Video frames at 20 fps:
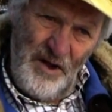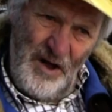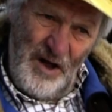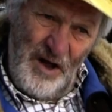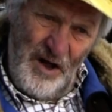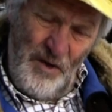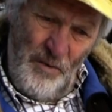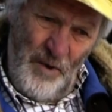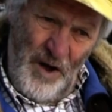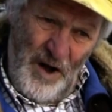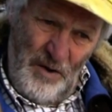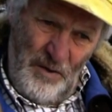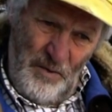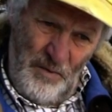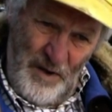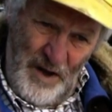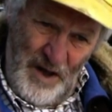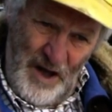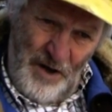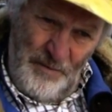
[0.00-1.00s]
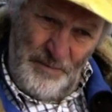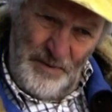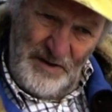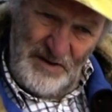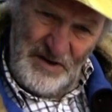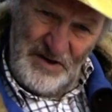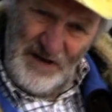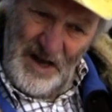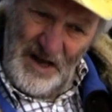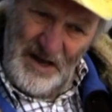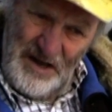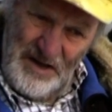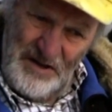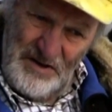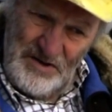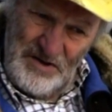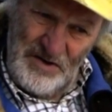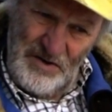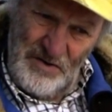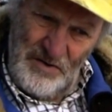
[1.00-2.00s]
Well, we're hoping to take it
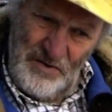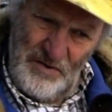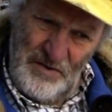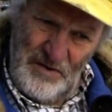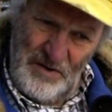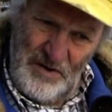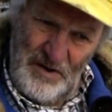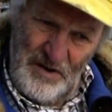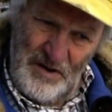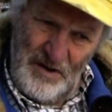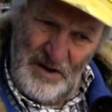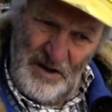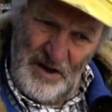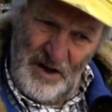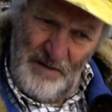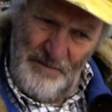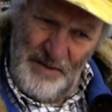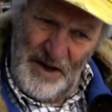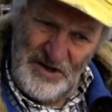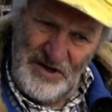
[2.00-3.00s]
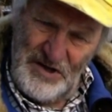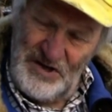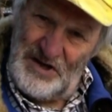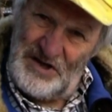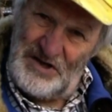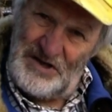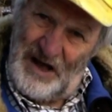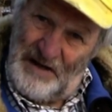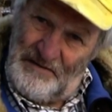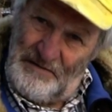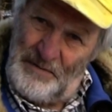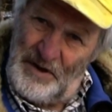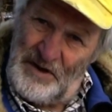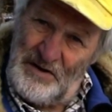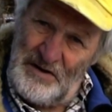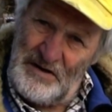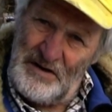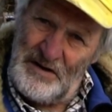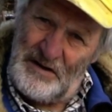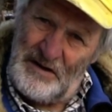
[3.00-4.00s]
to Her Majesty's
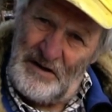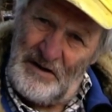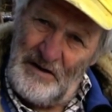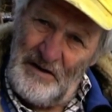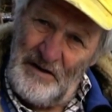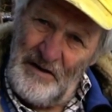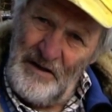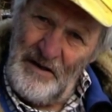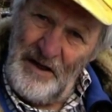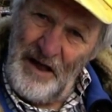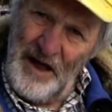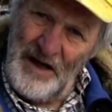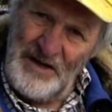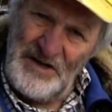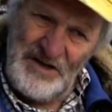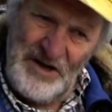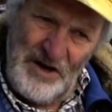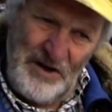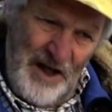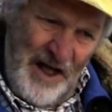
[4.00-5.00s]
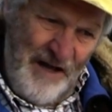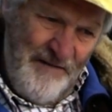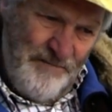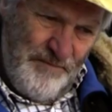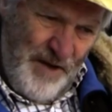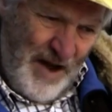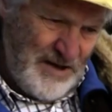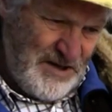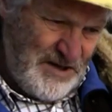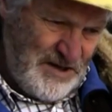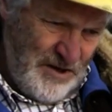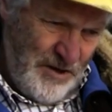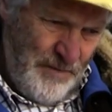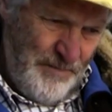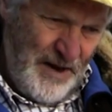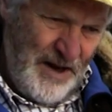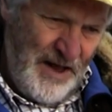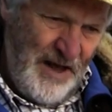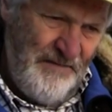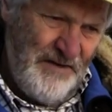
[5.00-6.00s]
government. I still
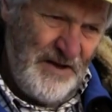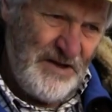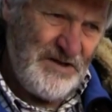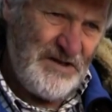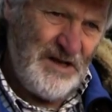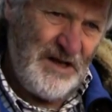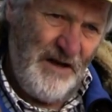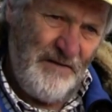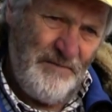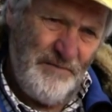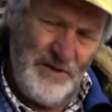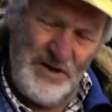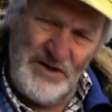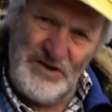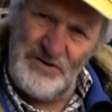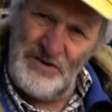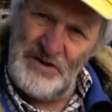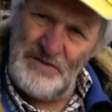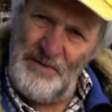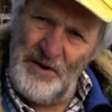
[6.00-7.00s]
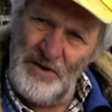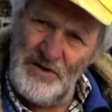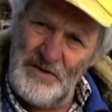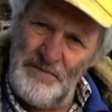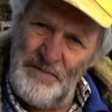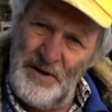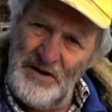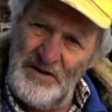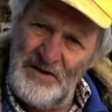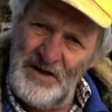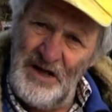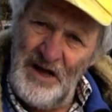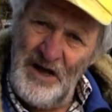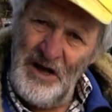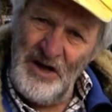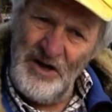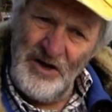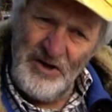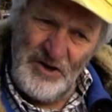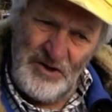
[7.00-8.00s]
believe it's the government's responsibility
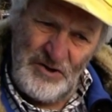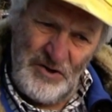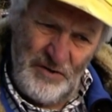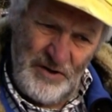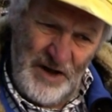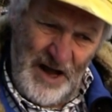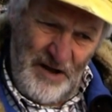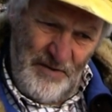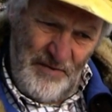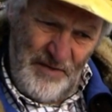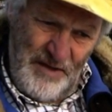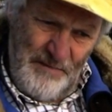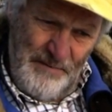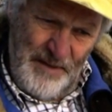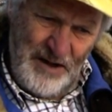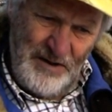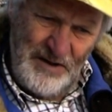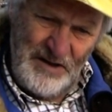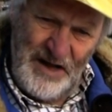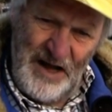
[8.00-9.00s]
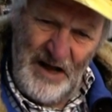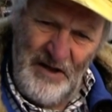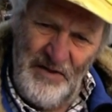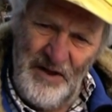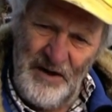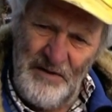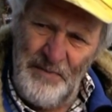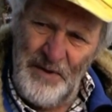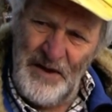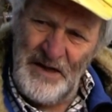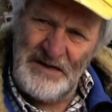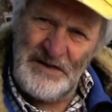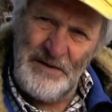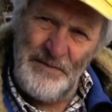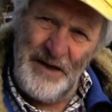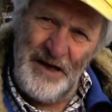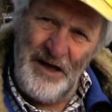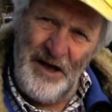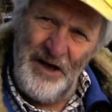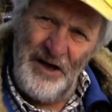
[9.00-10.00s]
to sort out the meltdown that appears to
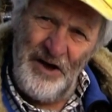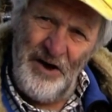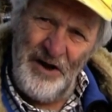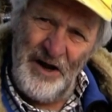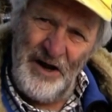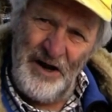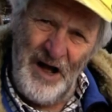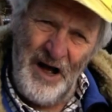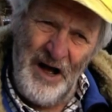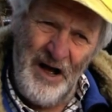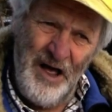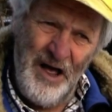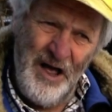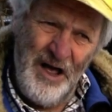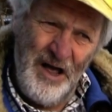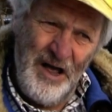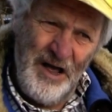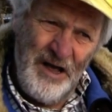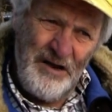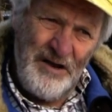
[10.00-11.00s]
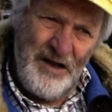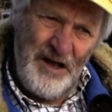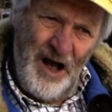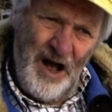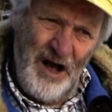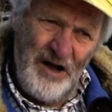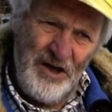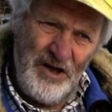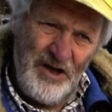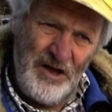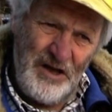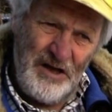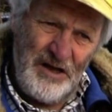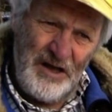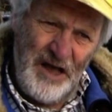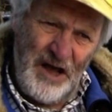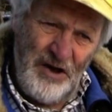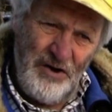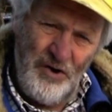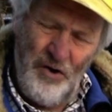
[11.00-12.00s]
be going on in our
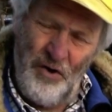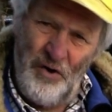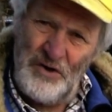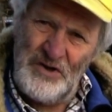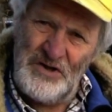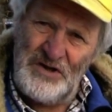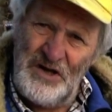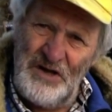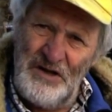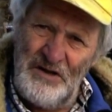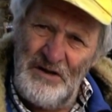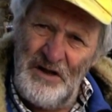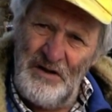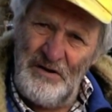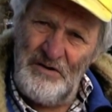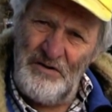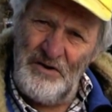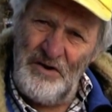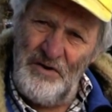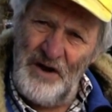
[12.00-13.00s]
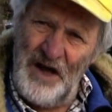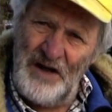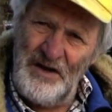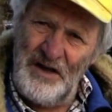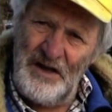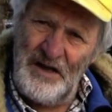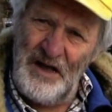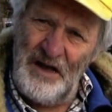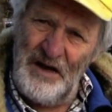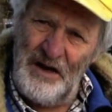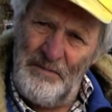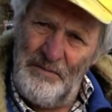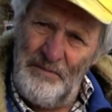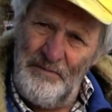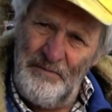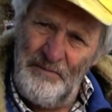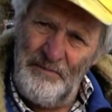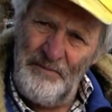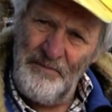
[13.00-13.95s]
courts in the United Kingdom.